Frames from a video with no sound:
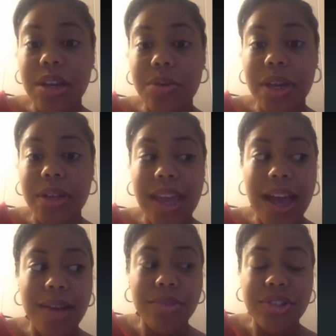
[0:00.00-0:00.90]
really quickly,
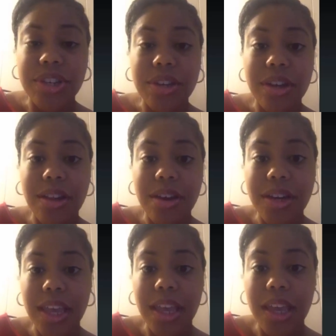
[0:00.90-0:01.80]
I'm Rashida
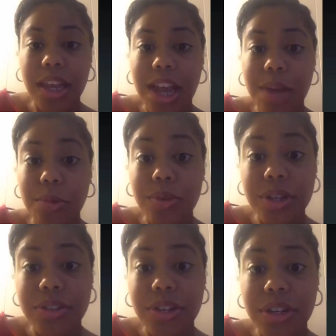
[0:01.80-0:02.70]
Clarke, and I'm a
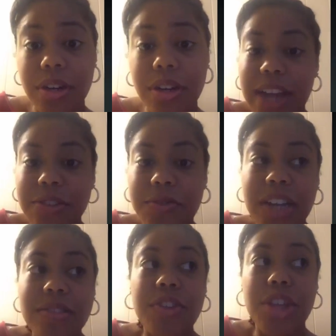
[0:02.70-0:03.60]
realtor. Invite your
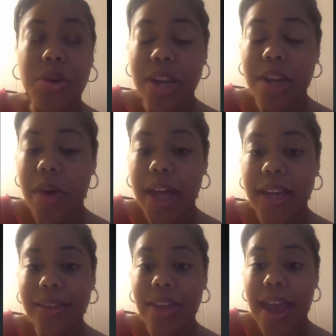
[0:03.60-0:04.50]
files if you know
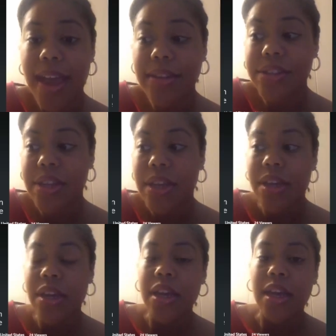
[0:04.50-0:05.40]
anybody that
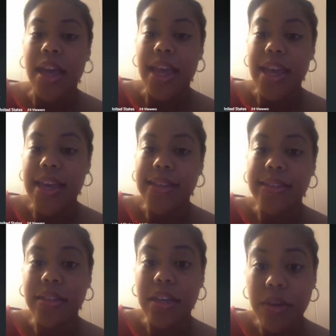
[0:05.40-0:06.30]
is
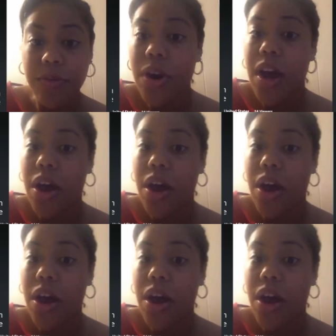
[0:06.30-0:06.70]
looking for a